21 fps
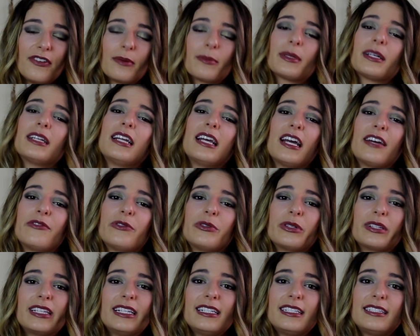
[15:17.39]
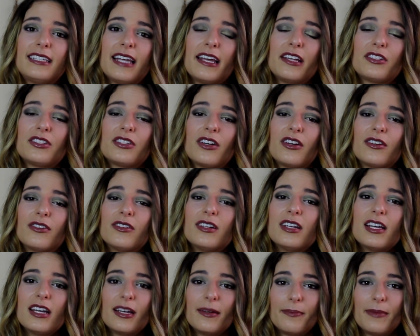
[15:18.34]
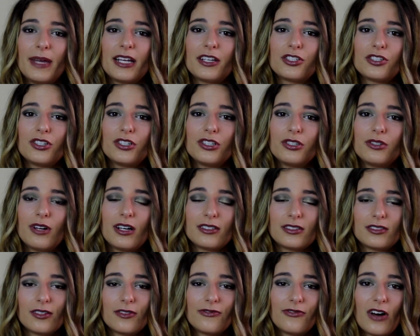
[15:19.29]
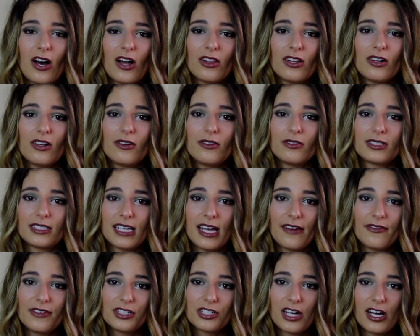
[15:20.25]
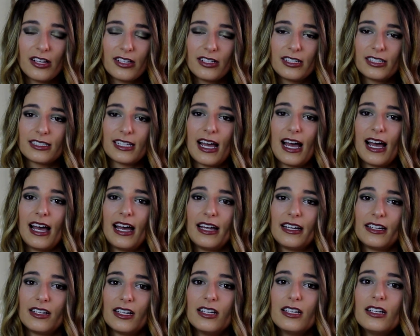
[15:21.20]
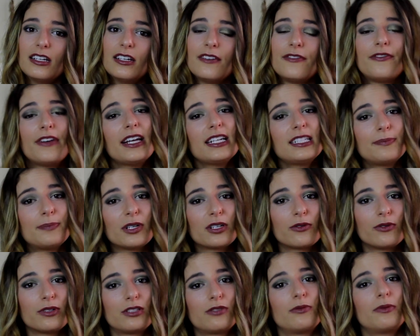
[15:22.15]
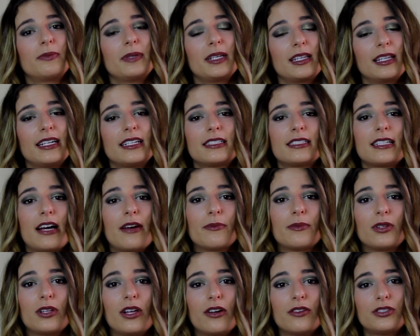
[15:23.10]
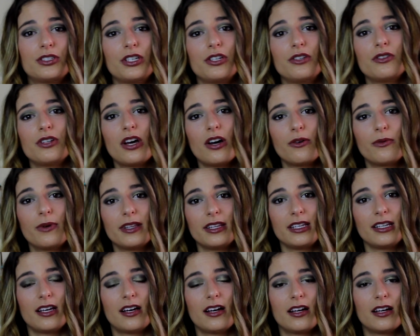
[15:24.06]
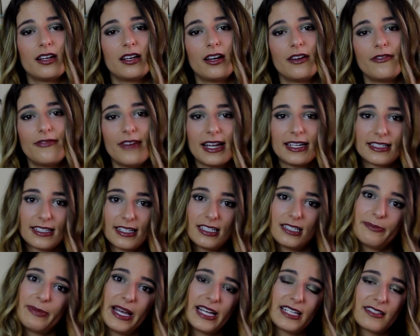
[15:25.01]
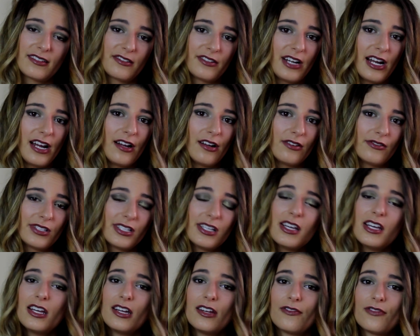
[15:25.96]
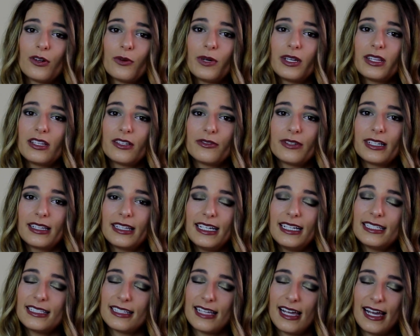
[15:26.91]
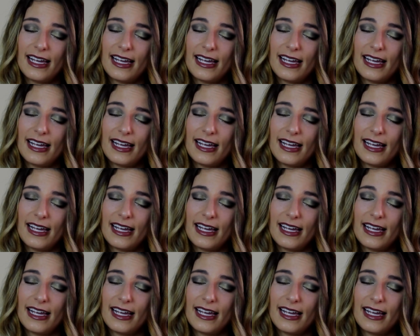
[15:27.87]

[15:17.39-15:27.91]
I'm going to have a release date, so make sure you also follow Savage Colors on Facebook, which will be linked down below, so you know when the event is passed around for when the release